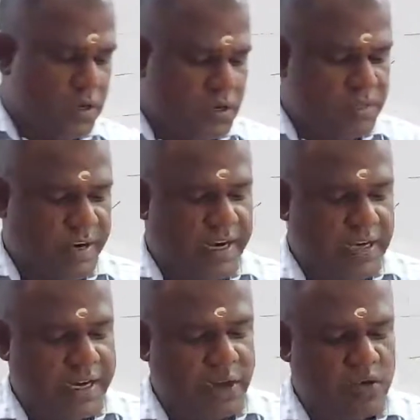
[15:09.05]
Question number 8.
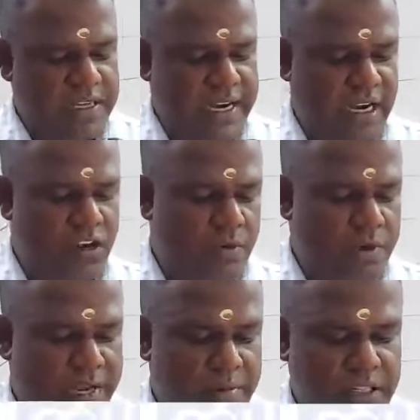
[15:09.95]
Heterocyclic
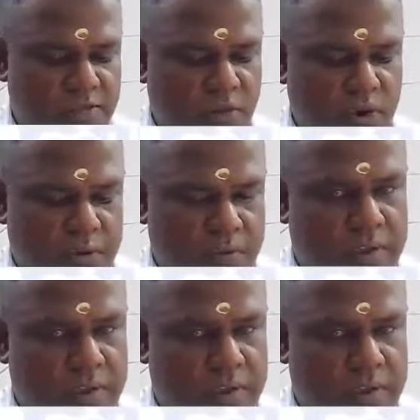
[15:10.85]
compound among the following.